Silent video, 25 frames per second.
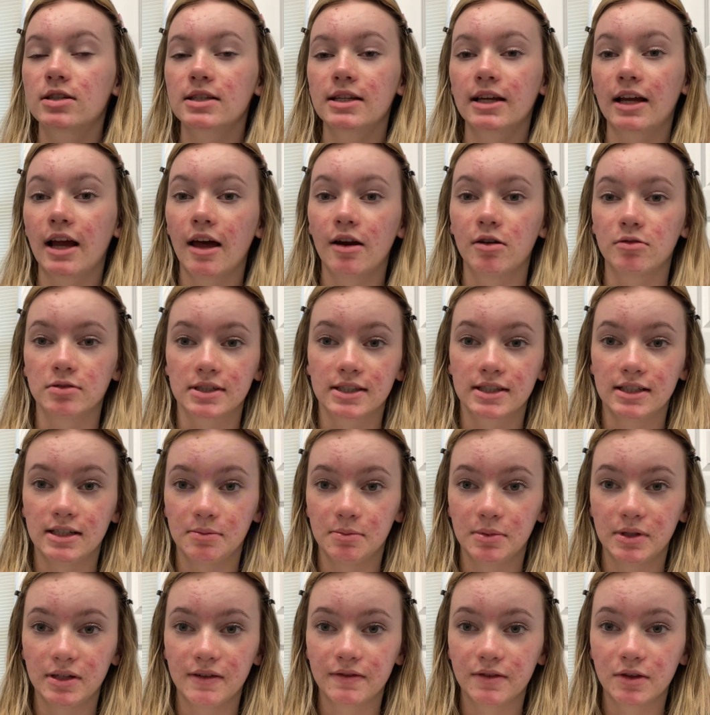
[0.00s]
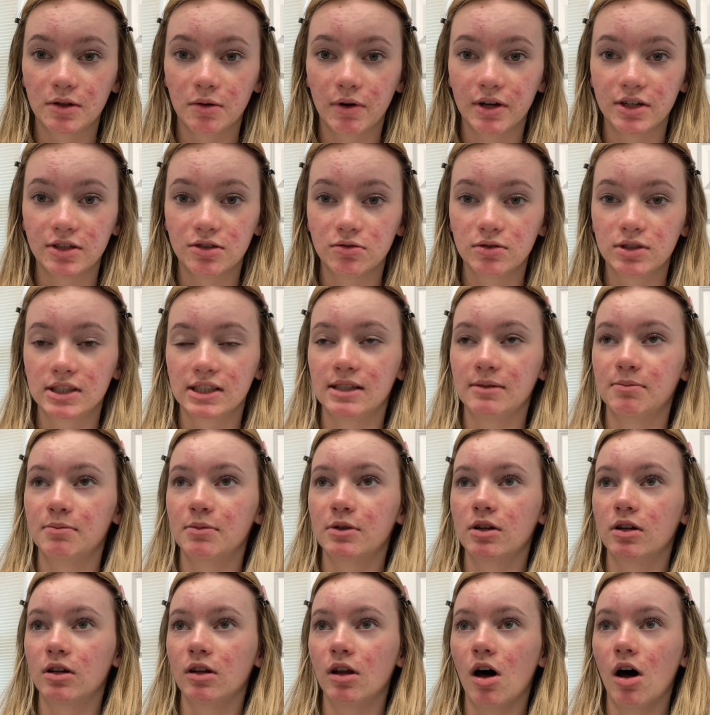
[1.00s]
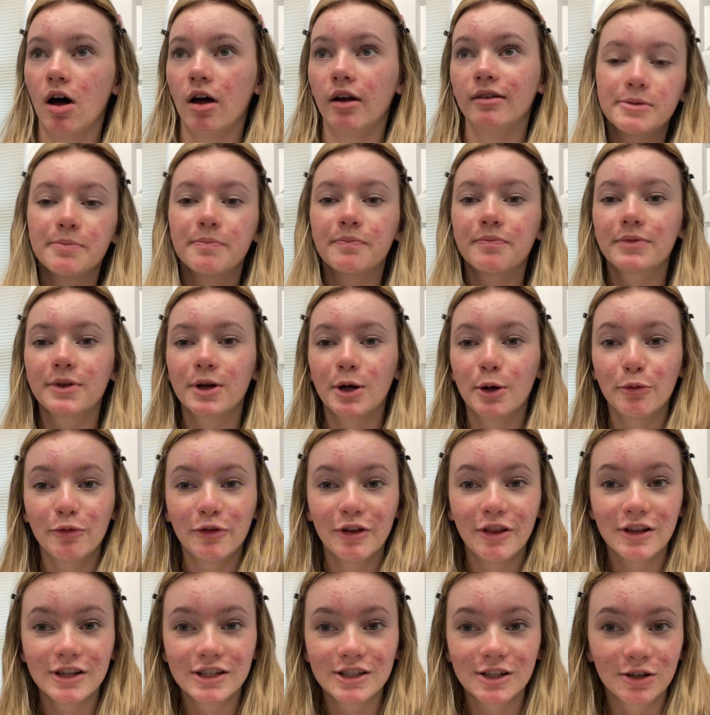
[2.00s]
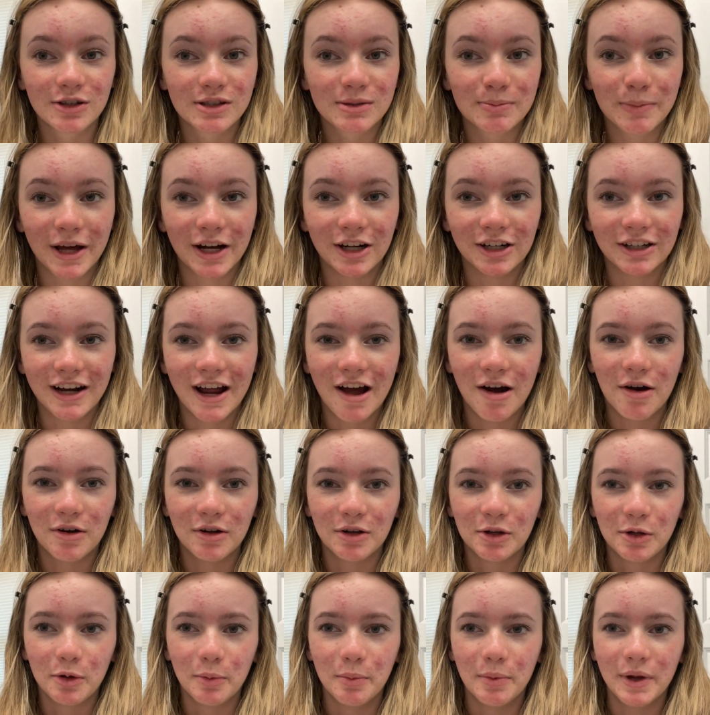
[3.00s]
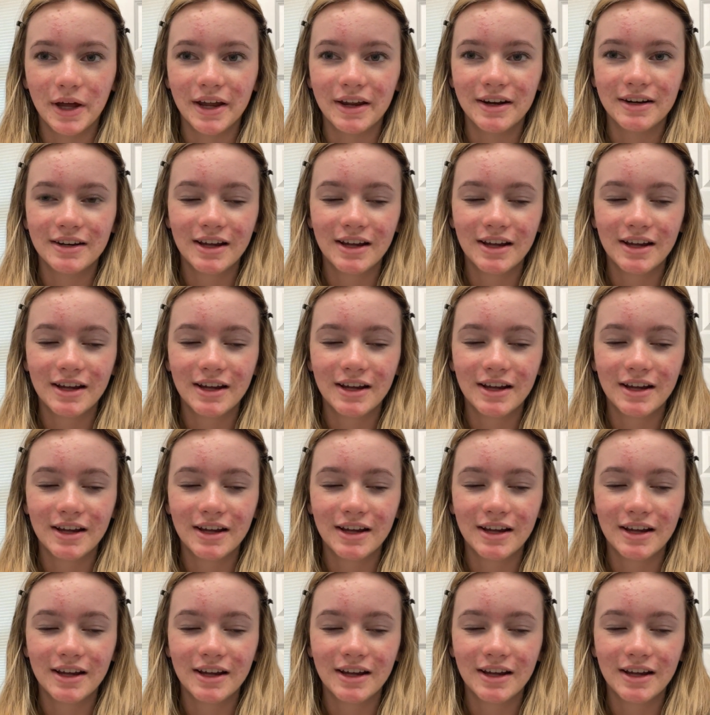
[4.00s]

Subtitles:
like I don't sleep, even though I do sleep a lot. Hopefully this looks better now a little bit.